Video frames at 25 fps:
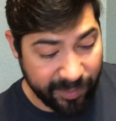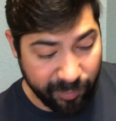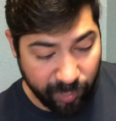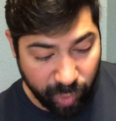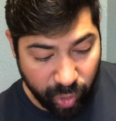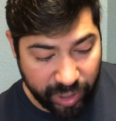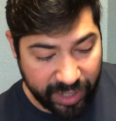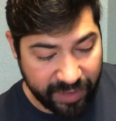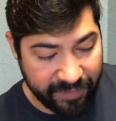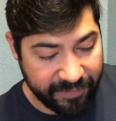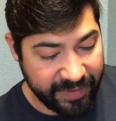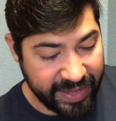
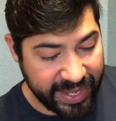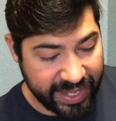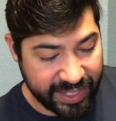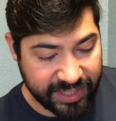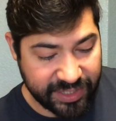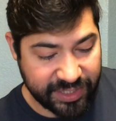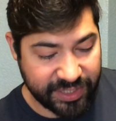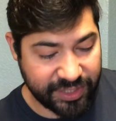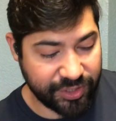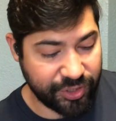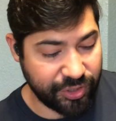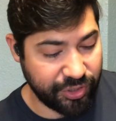more
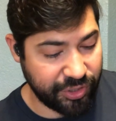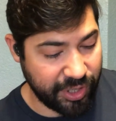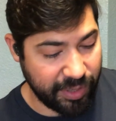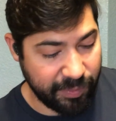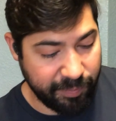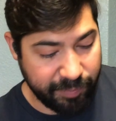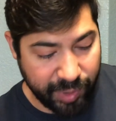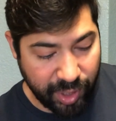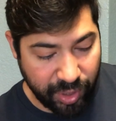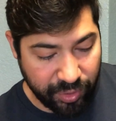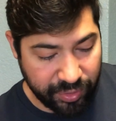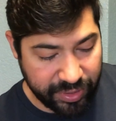events to your
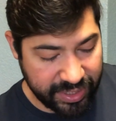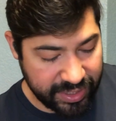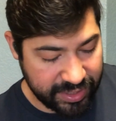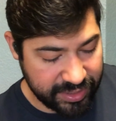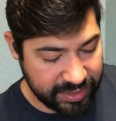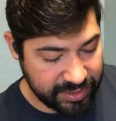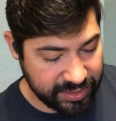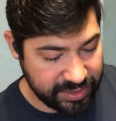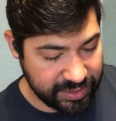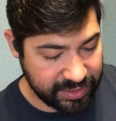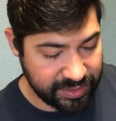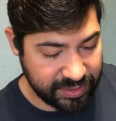
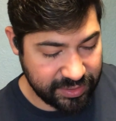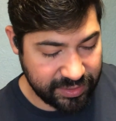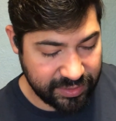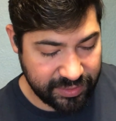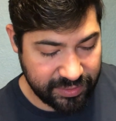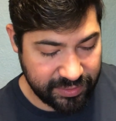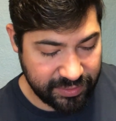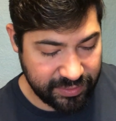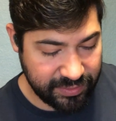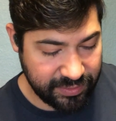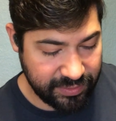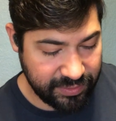bonus.
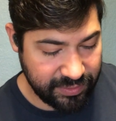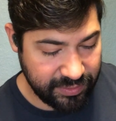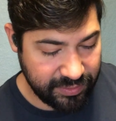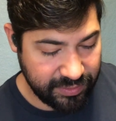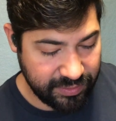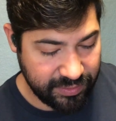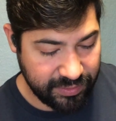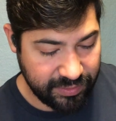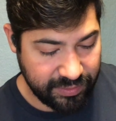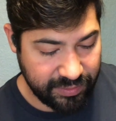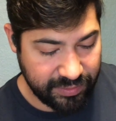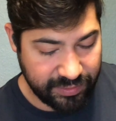
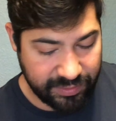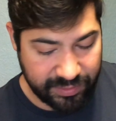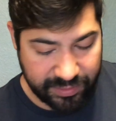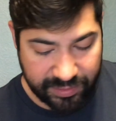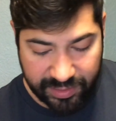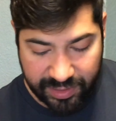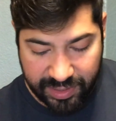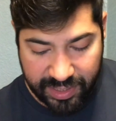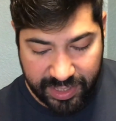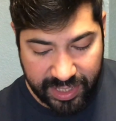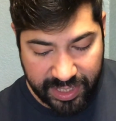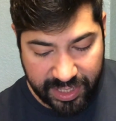
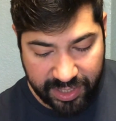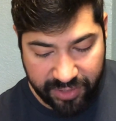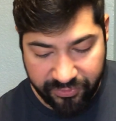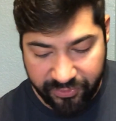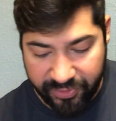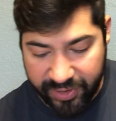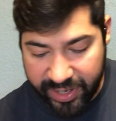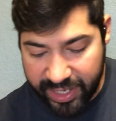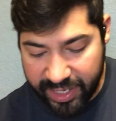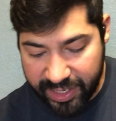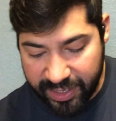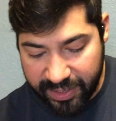Get
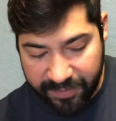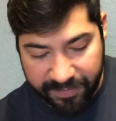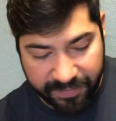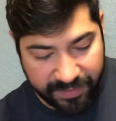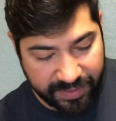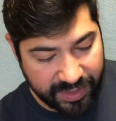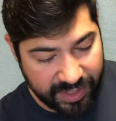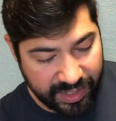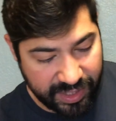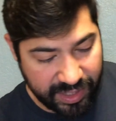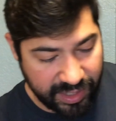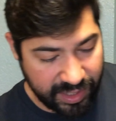rid
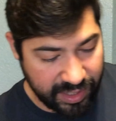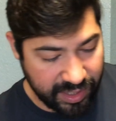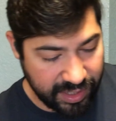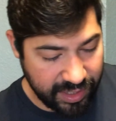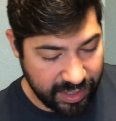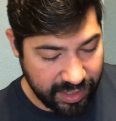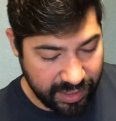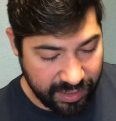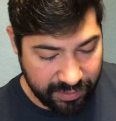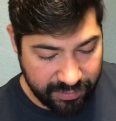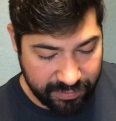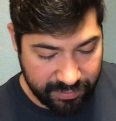of
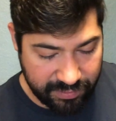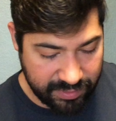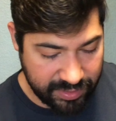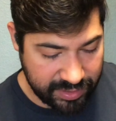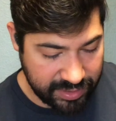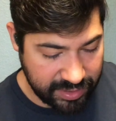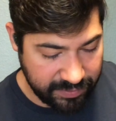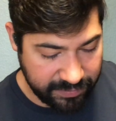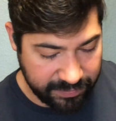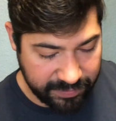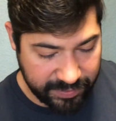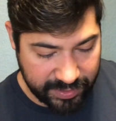the,
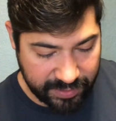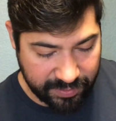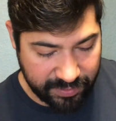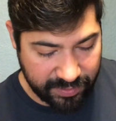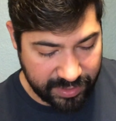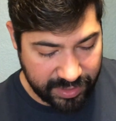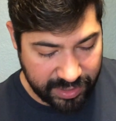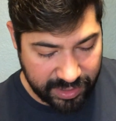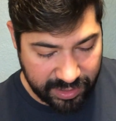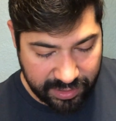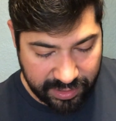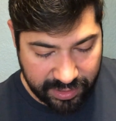what the fuck
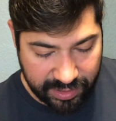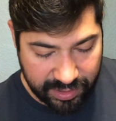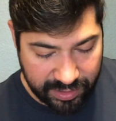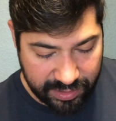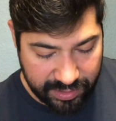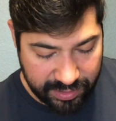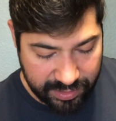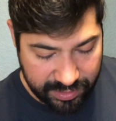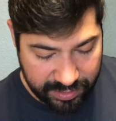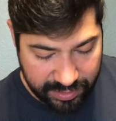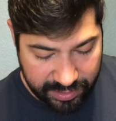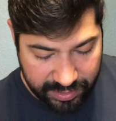were they called?